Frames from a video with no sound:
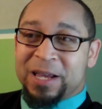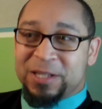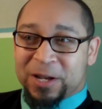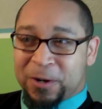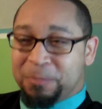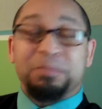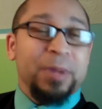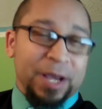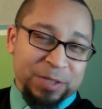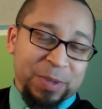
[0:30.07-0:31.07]
So,
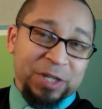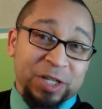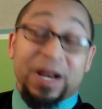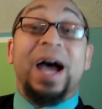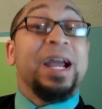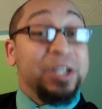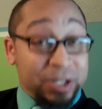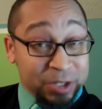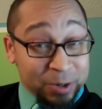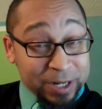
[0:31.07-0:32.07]
as mentioned, I
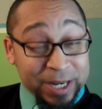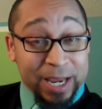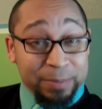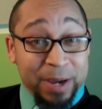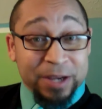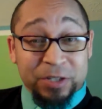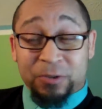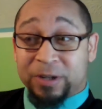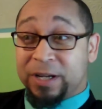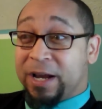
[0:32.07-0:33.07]
just started game mastering.